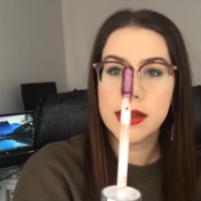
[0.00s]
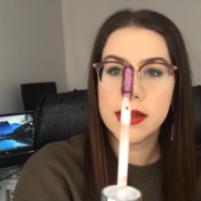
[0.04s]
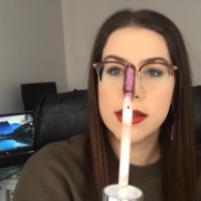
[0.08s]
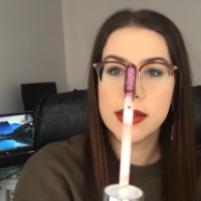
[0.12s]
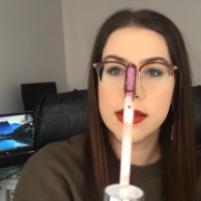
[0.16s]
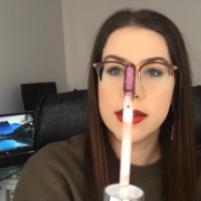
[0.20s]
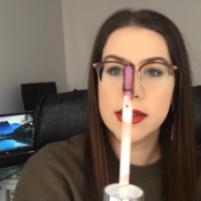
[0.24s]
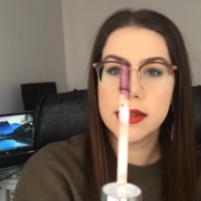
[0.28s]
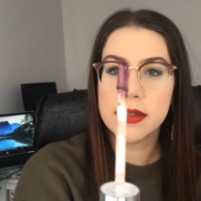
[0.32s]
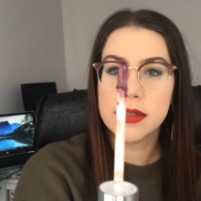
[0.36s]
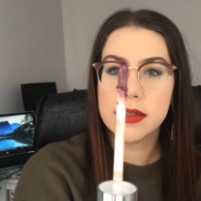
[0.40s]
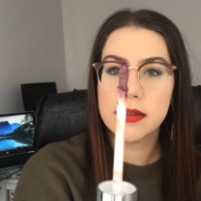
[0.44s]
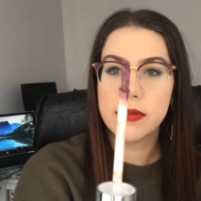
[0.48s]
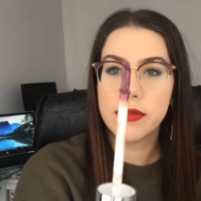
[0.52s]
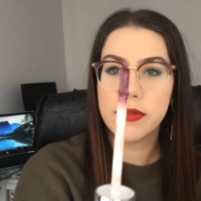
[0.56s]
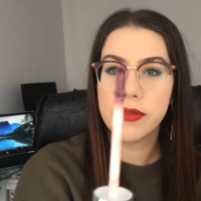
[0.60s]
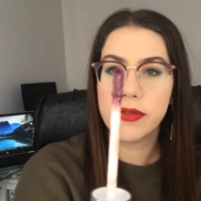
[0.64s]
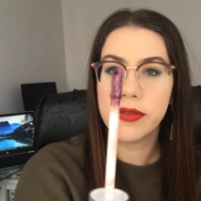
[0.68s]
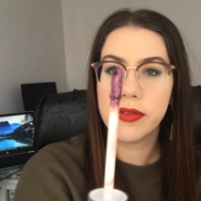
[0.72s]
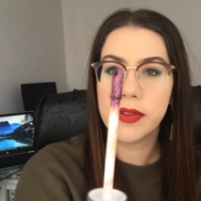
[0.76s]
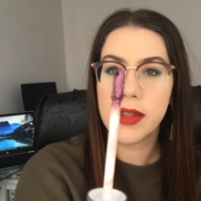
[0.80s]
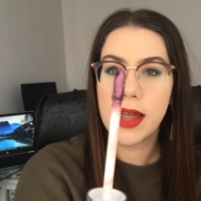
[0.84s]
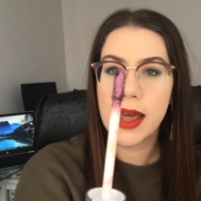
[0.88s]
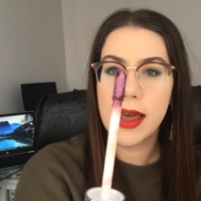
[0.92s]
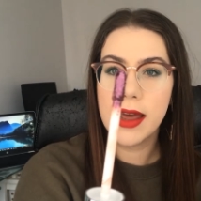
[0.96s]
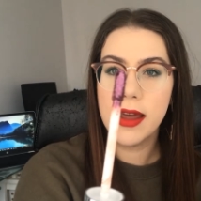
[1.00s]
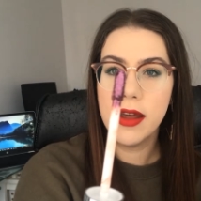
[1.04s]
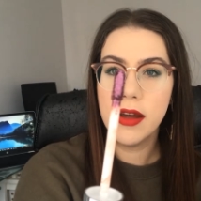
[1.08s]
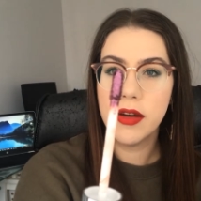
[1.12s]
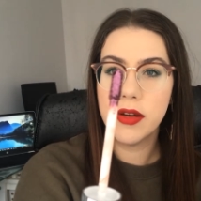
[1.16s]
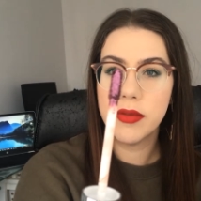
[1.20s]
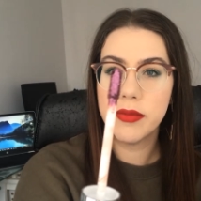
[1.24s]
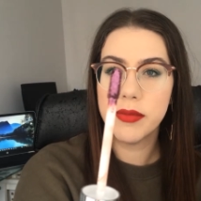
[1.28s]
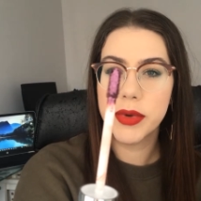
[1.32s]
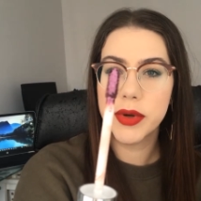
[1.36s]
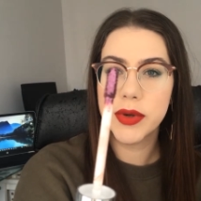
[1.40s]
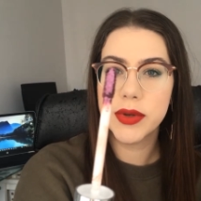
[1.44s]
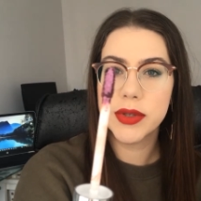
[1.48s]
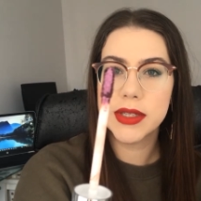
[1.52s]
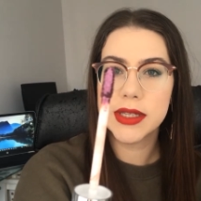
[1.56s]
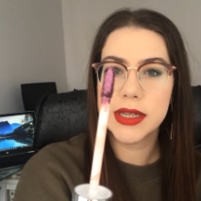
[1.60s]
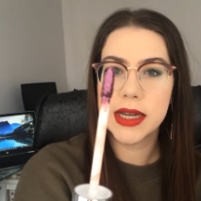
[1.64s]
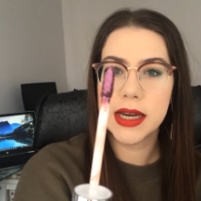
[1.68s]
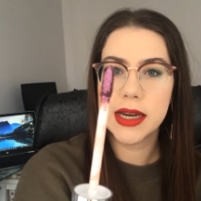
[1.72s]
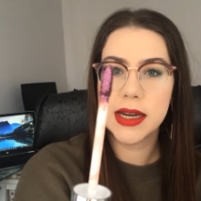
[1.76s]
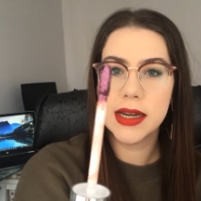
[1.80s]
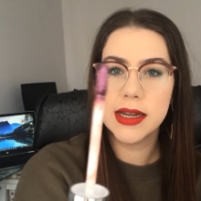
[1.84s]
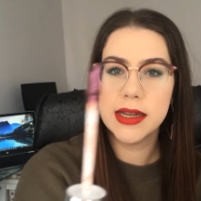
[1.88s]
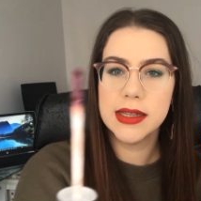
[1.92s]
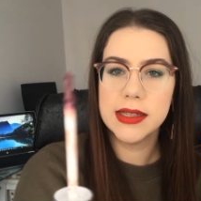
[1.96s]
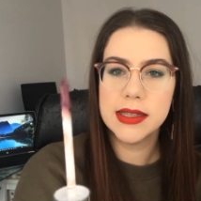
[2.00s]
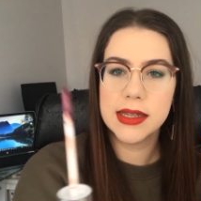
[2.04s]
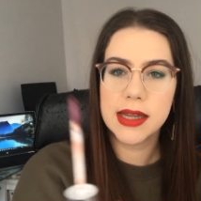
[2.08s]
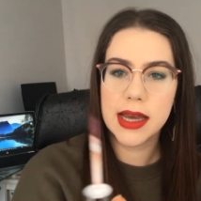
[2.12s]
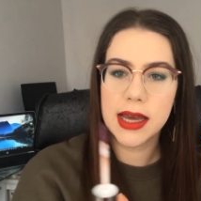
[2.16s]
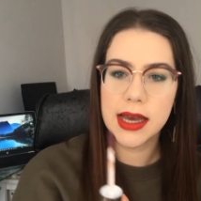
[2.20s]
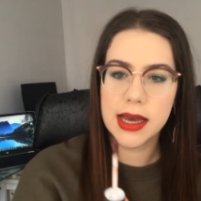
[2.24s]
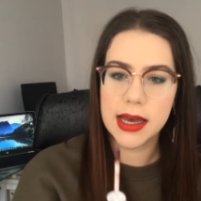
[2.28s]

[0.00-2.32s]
is flat on both sides,